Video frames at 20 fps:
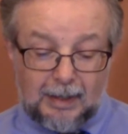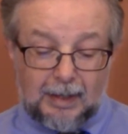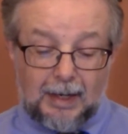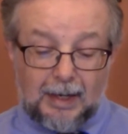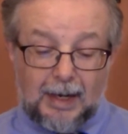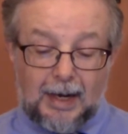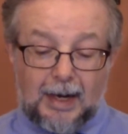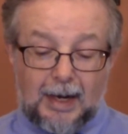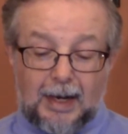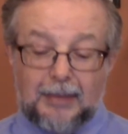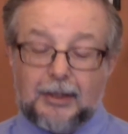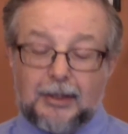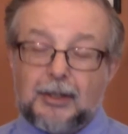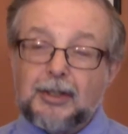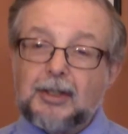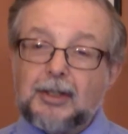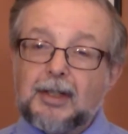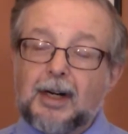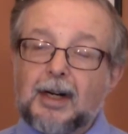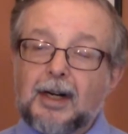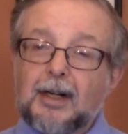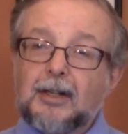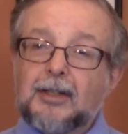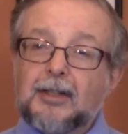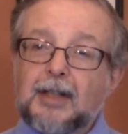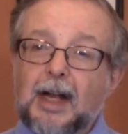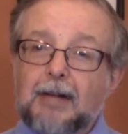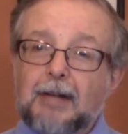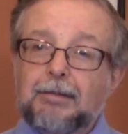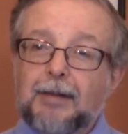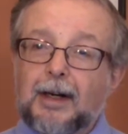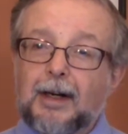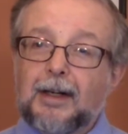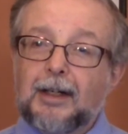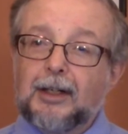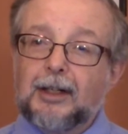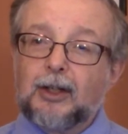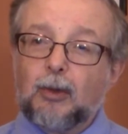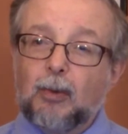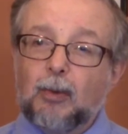And the Star
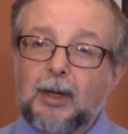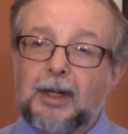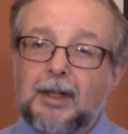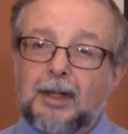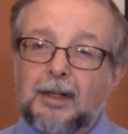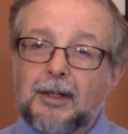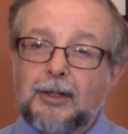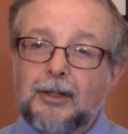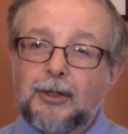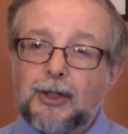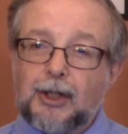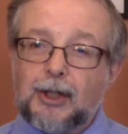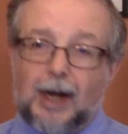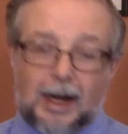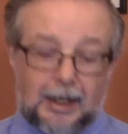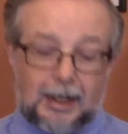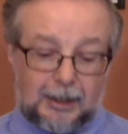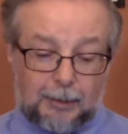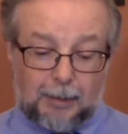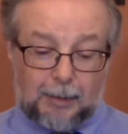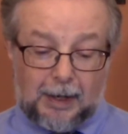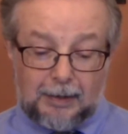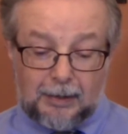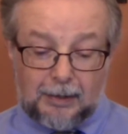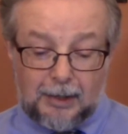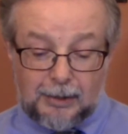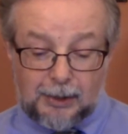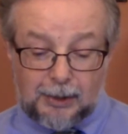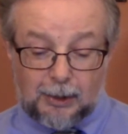Sapphire Queen is shocked by this.